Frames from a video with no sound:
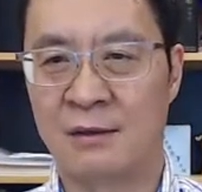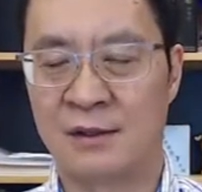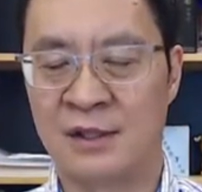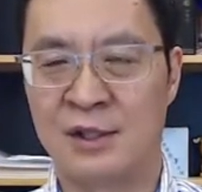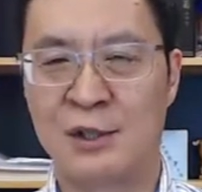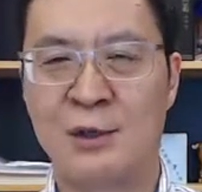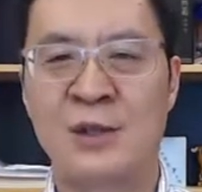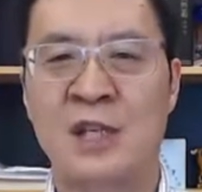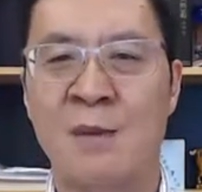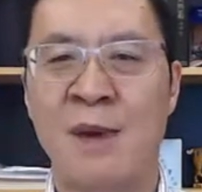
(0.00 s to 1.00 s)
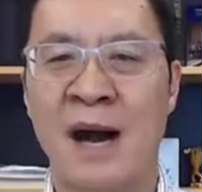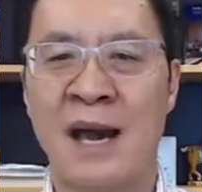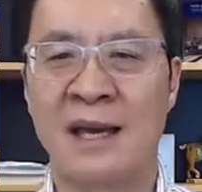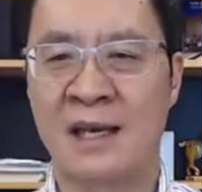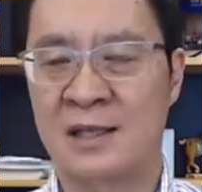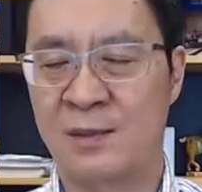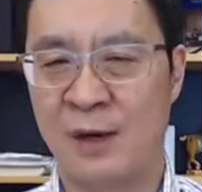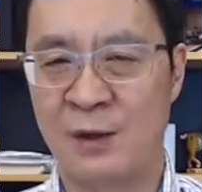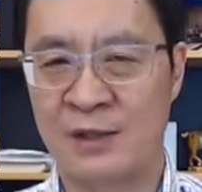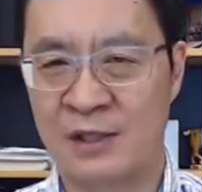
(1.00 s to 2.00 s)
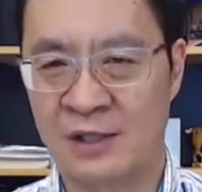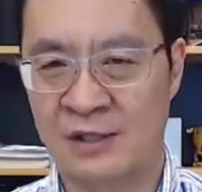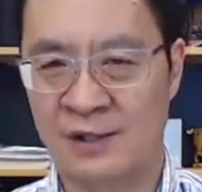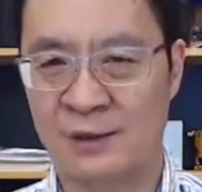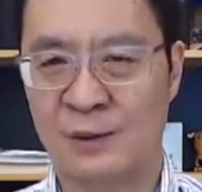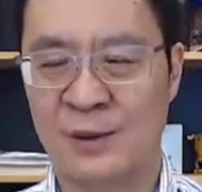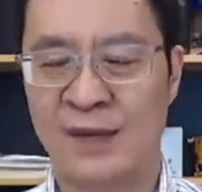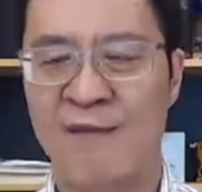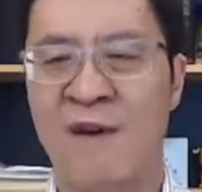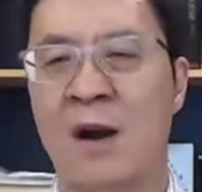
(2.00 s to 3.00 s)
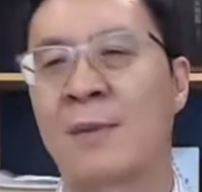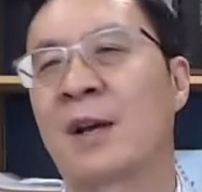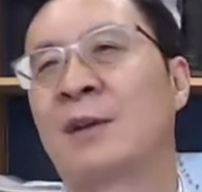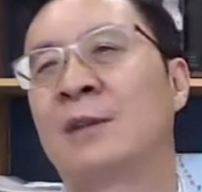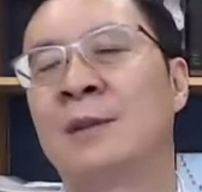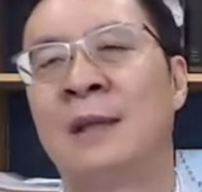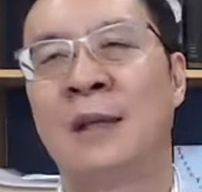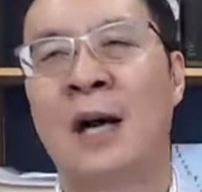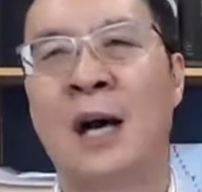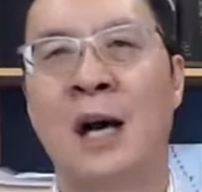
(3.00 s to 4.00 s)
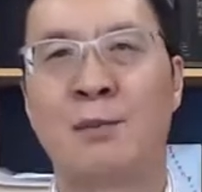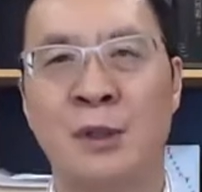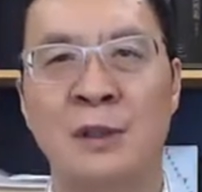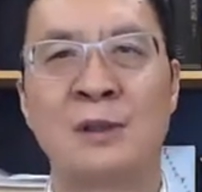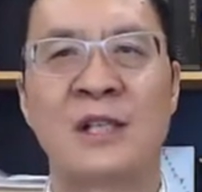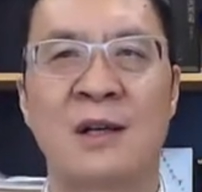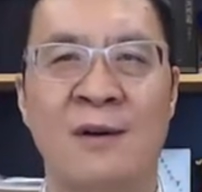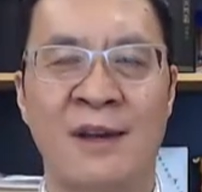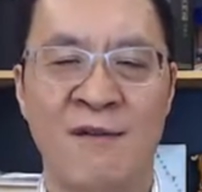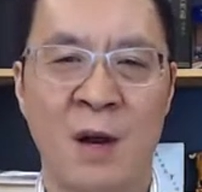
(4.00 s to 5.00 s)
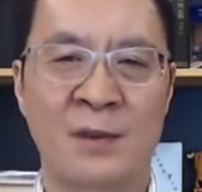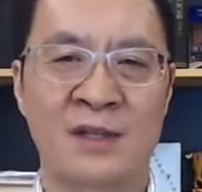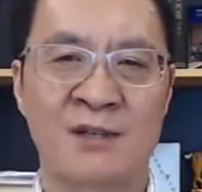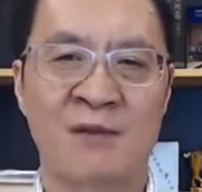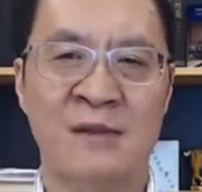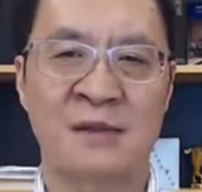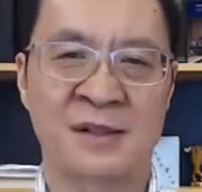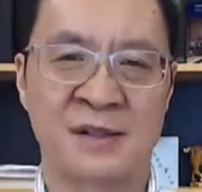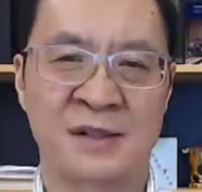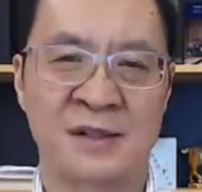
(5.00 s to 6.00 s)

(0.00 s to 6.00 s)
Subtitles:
induced by exposure to environmental pollution or environmental stresses.